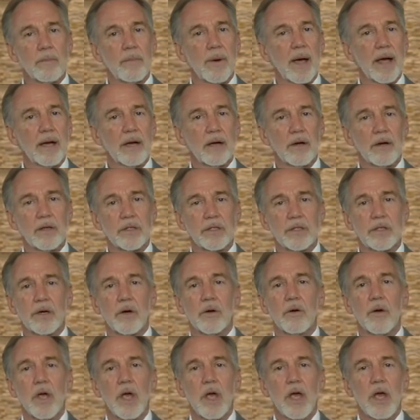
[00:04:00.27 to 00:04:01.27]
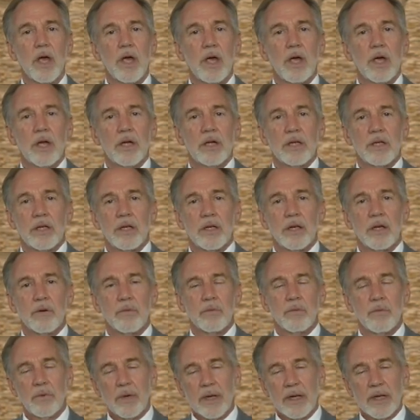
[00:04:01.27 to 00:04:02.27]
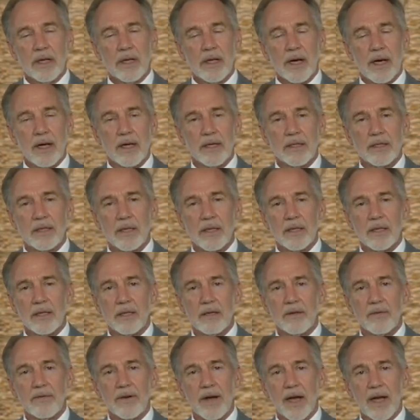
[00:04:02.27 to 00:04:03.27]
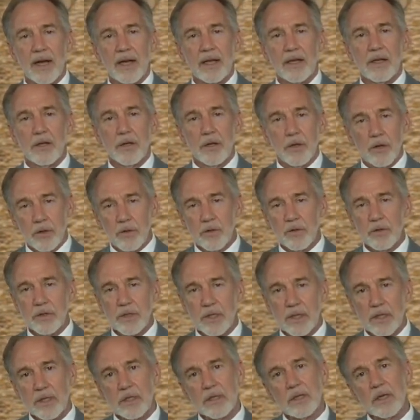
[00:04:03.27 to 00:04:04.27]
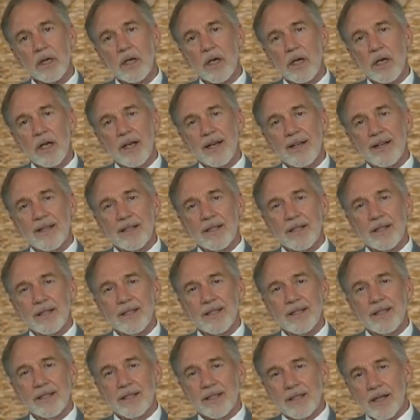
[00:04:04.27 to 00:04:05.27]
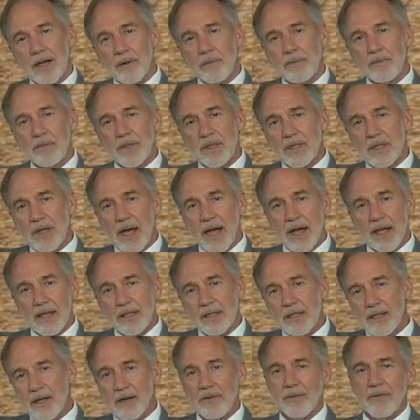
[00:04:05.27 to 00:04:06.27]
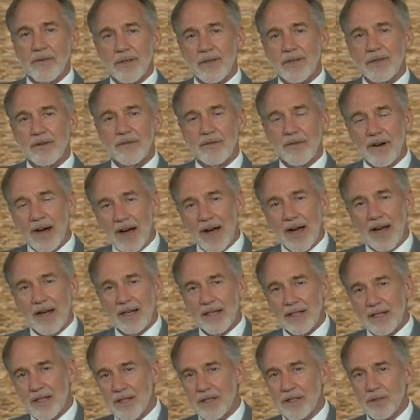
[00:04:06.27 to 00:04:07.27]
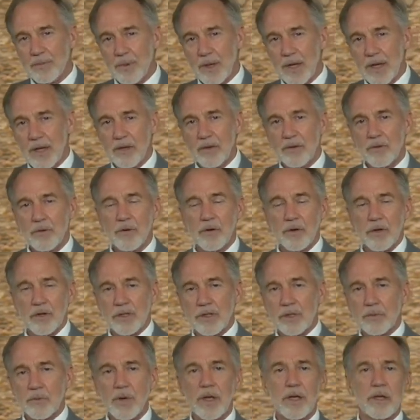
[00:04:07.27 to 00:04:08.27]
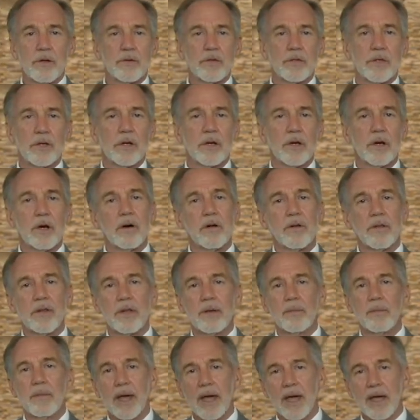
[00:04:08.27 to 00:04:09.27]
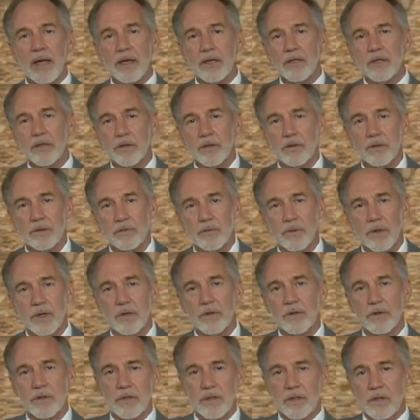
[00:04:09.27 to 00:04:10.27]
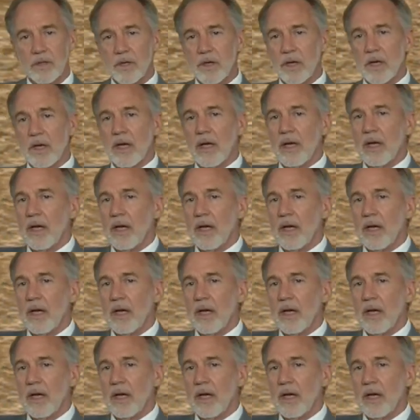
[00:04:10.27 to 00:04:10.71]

we might also realize that the divine uses subsets of the divine to speak through us. We used to call them angels. We used to